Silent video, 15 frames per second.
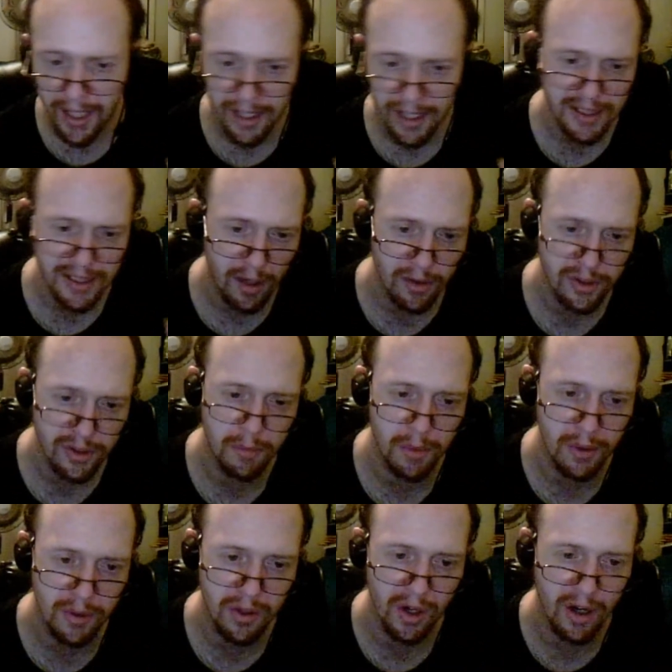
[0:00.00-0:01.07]
that is how
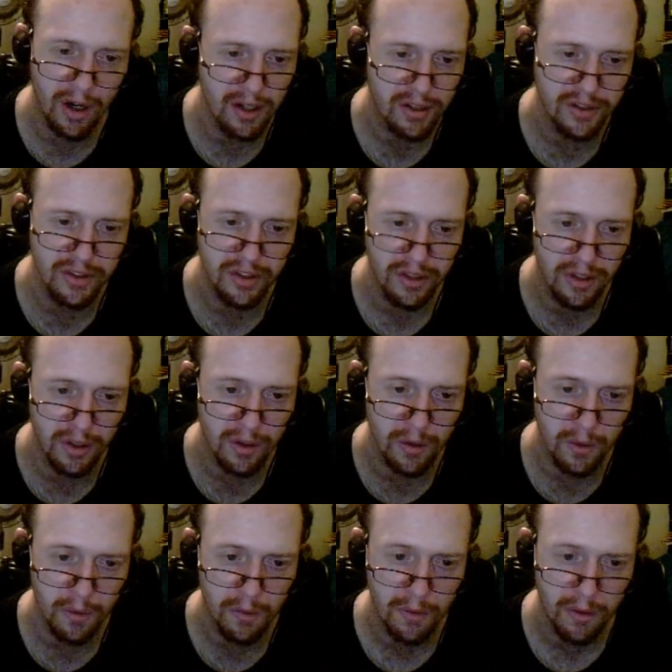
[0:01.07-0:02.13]
someone talks,
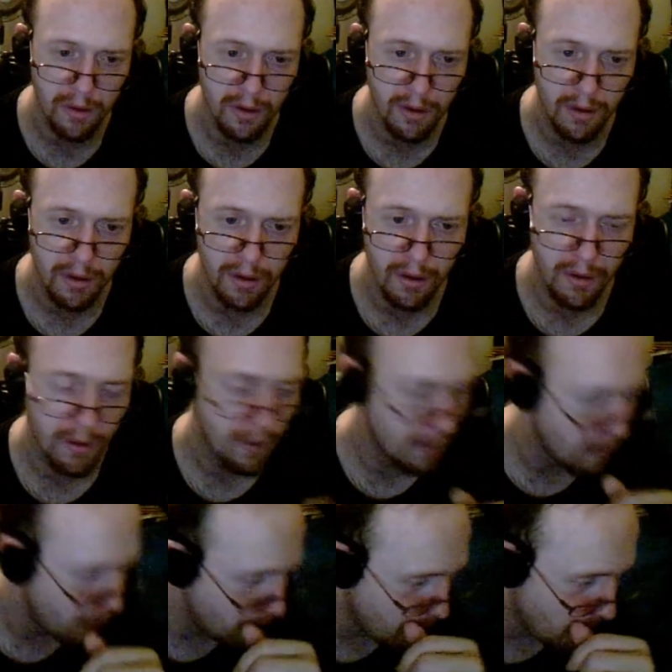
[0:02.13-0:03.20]

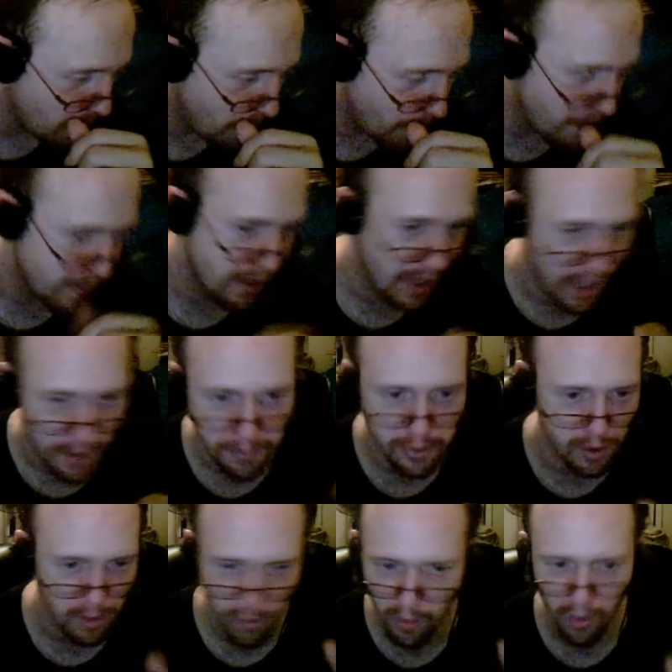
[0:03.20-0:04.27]
or
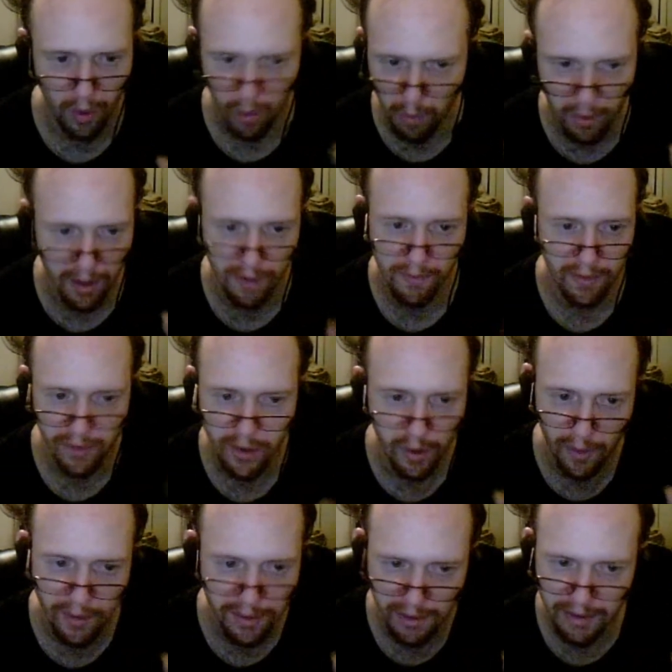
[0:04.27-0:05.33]
types or
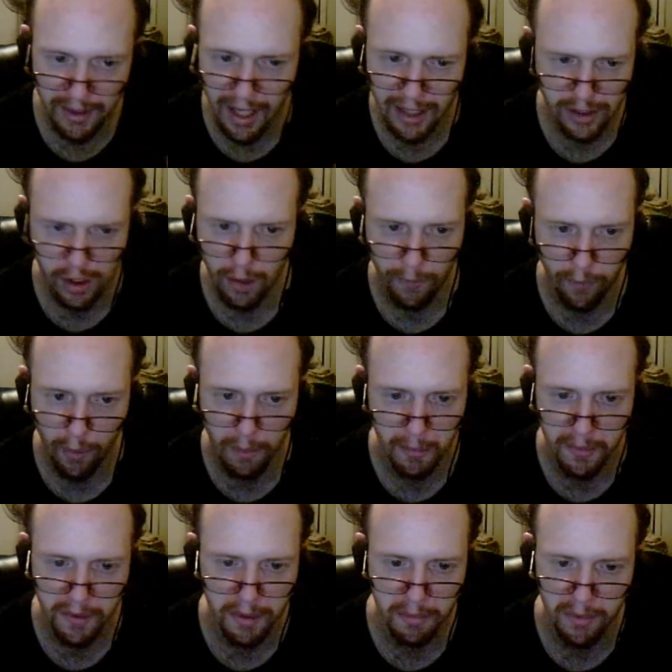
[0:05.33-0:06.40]
whatever, that's their
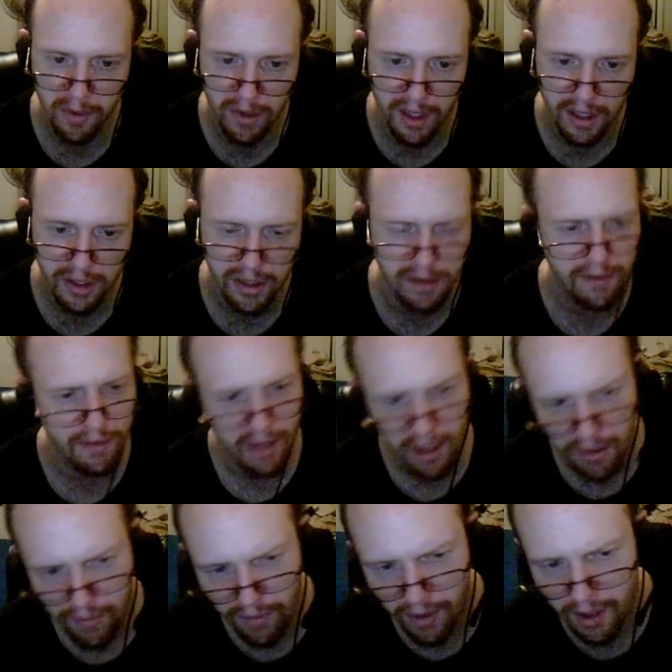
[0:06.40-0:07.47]
form of communication,
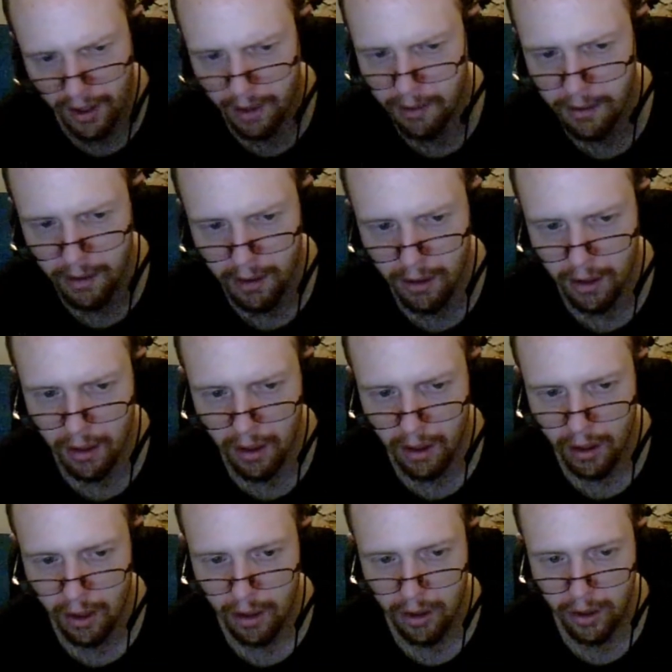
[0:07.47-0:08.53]
that's fine.
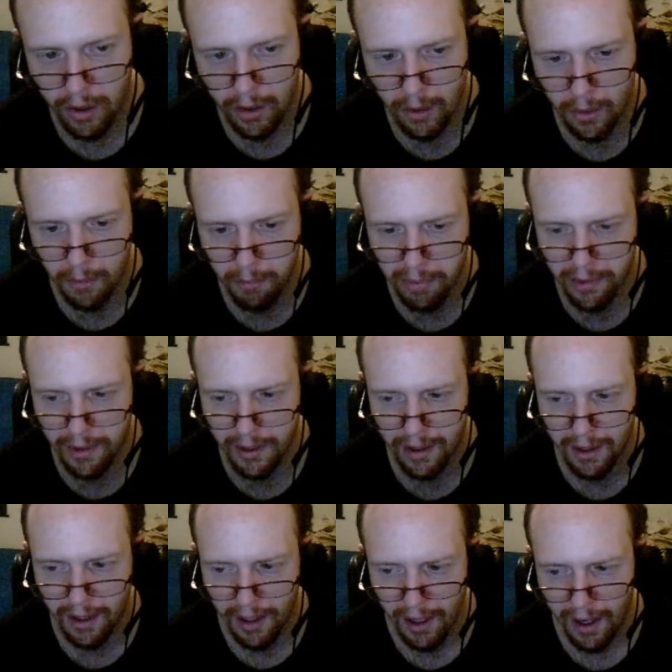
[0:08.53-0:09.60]
But
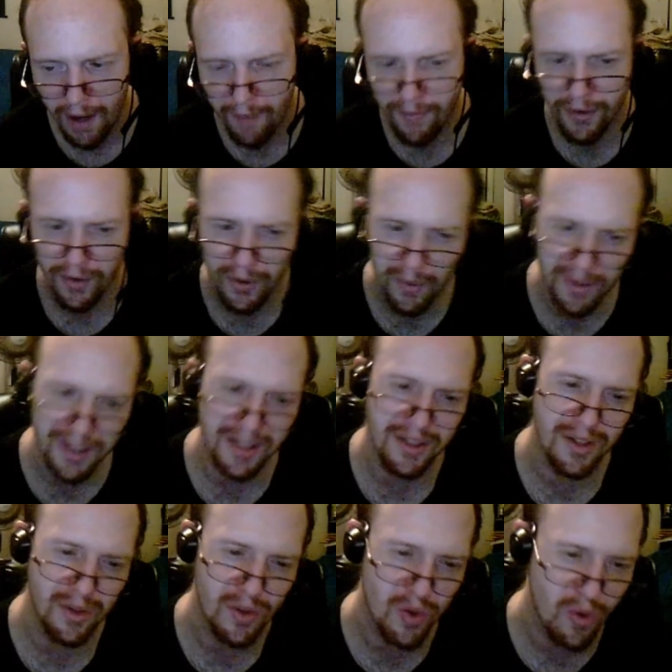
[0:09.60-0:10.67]
if you're doing
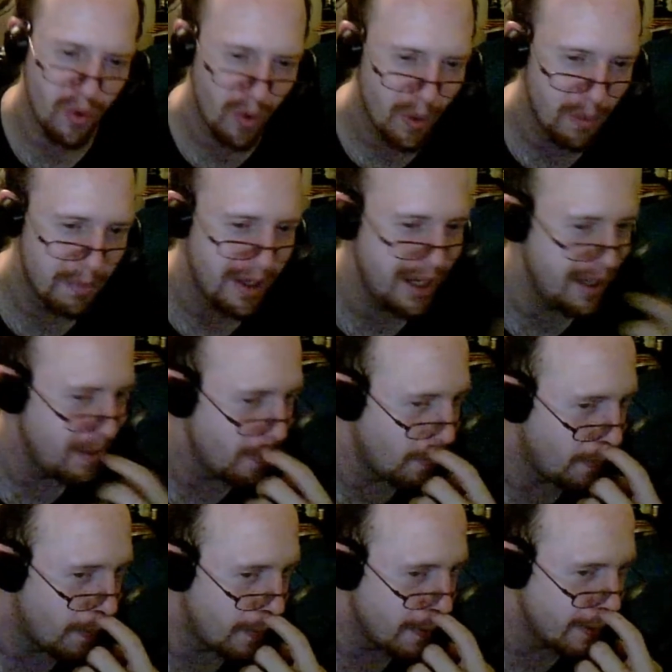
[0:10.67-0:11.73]
it to troll me
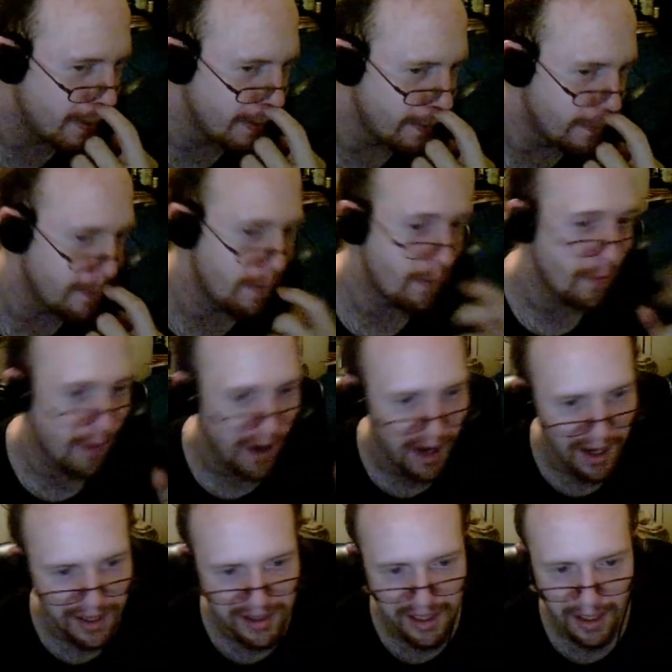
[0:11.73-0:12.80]
or to get a
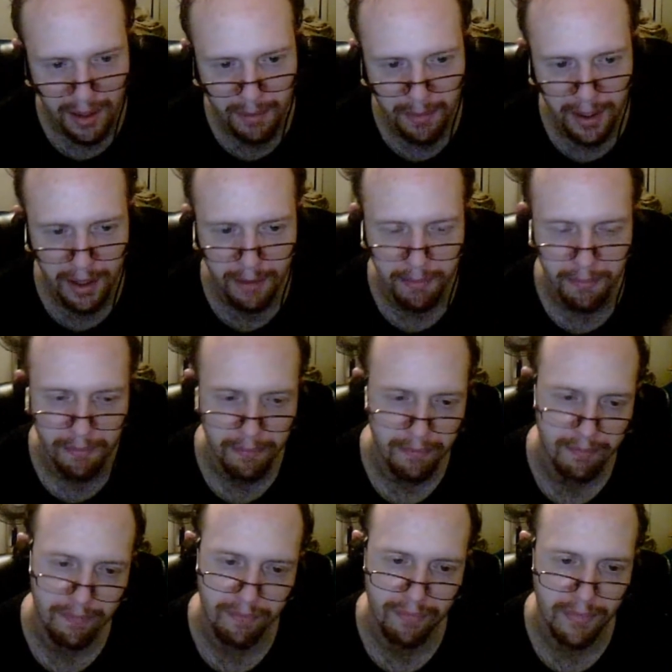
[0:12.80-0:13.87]
rise out of me,
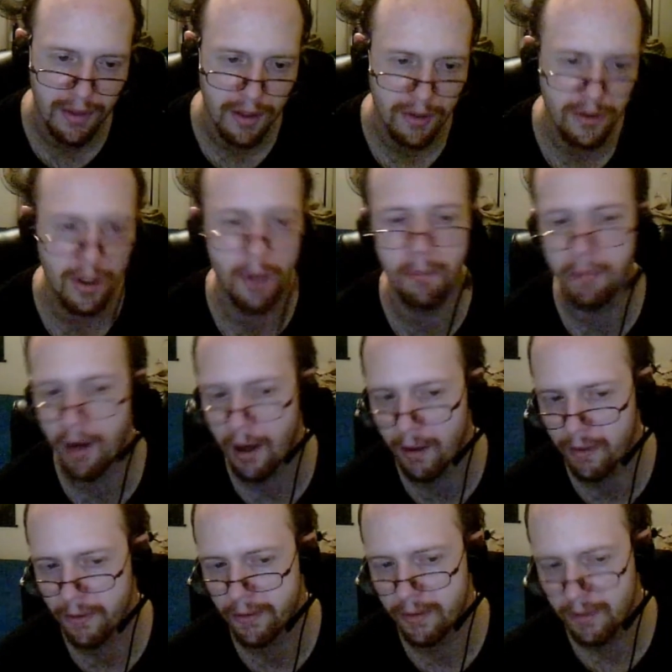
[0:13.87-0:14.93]
don't
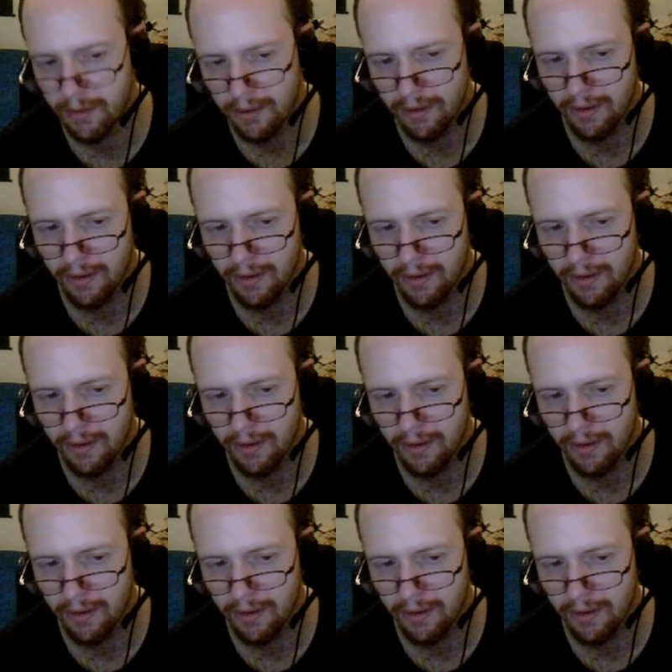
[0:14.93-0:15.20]
bother.